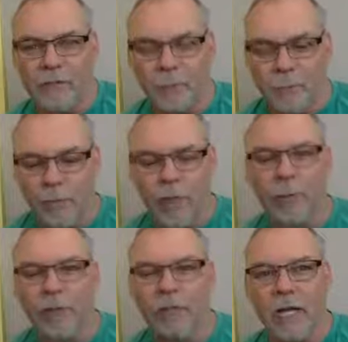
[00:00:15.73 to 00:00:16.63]
We really
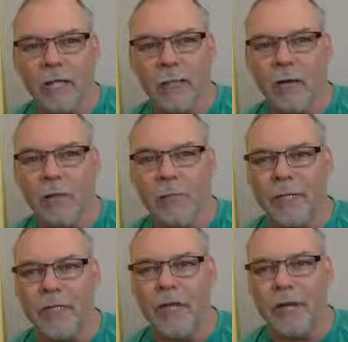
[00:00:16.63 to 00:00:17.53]
want to talk about
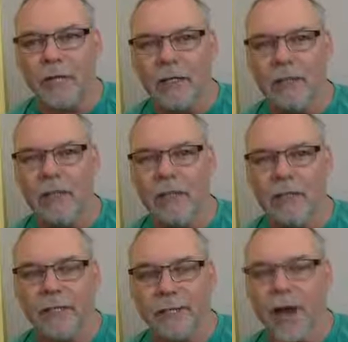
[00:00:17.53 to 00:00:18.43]
being
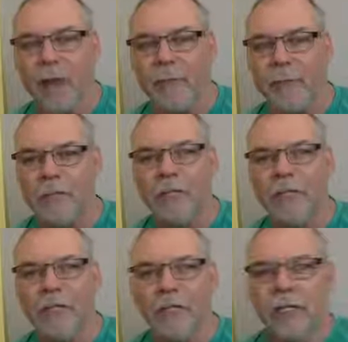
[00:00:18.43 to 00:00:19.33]
an optimist,
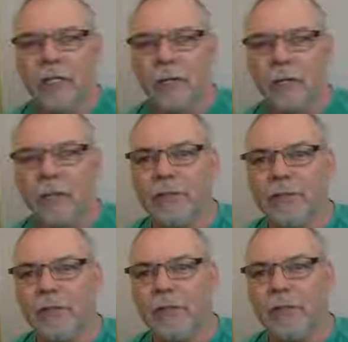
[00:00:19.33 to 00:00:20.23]
but
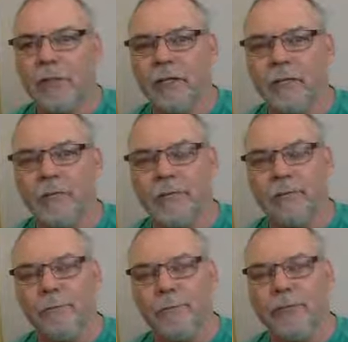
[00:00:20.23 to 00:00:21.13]
in the
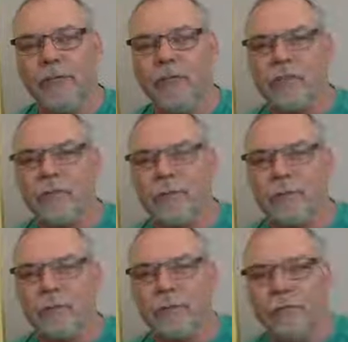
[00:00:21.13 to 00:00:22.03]
previous
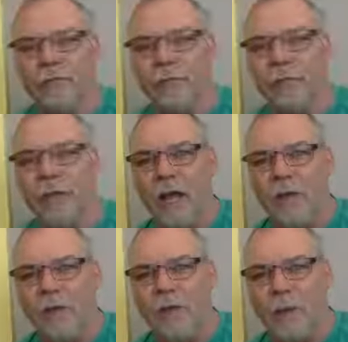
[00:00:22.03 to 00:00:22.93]
Facebook Lives,
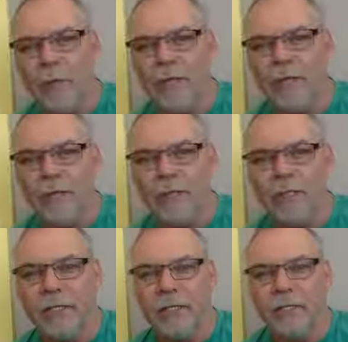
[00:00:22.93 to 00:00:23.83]
we've always done
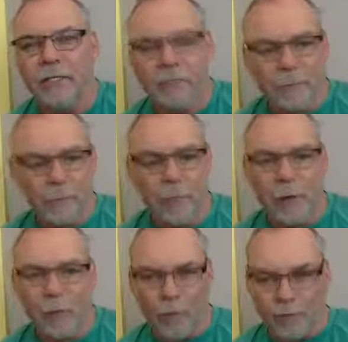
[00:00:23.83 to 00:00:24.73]
something
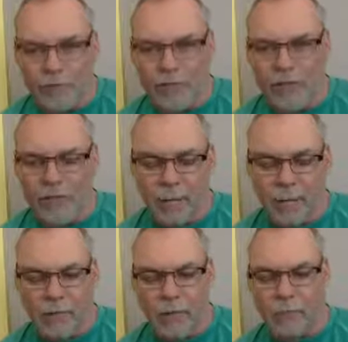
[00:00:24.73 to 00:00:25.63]
about real estate. And I
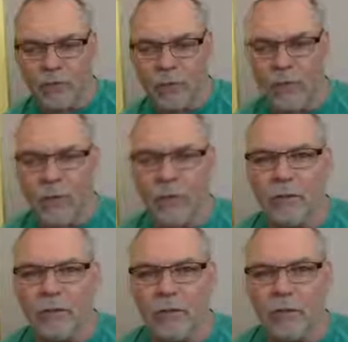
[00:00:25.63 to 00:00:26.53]
want to do something about
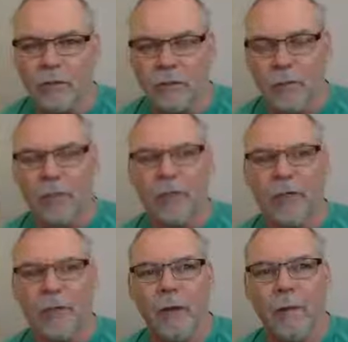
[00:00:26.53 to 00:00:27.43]
a little bit
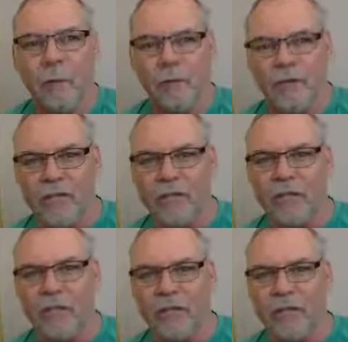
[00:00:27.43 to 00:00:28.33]
about motivation
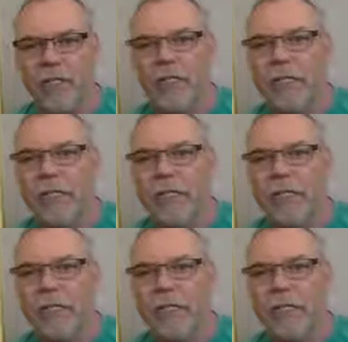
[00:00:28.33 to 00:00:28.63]
tonight.